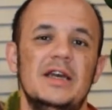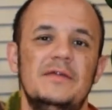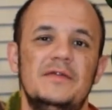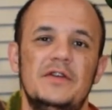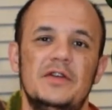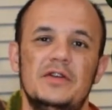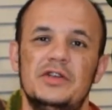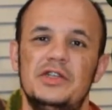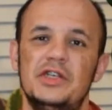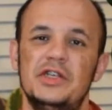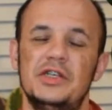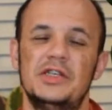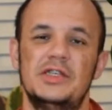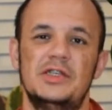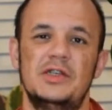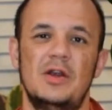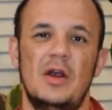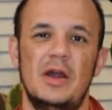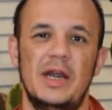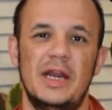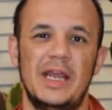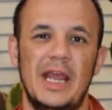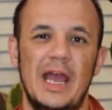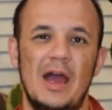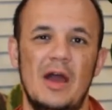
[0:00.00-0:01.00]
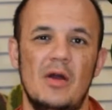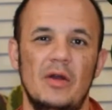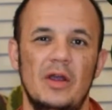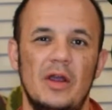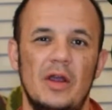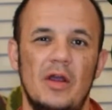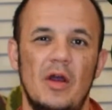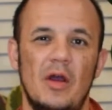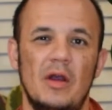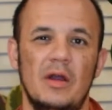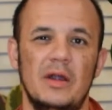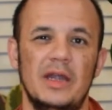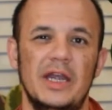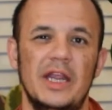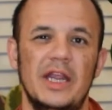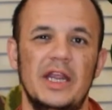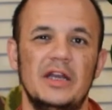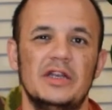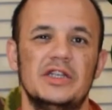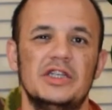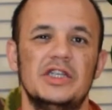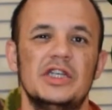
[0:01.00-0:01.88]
If you're just starting out in gardening,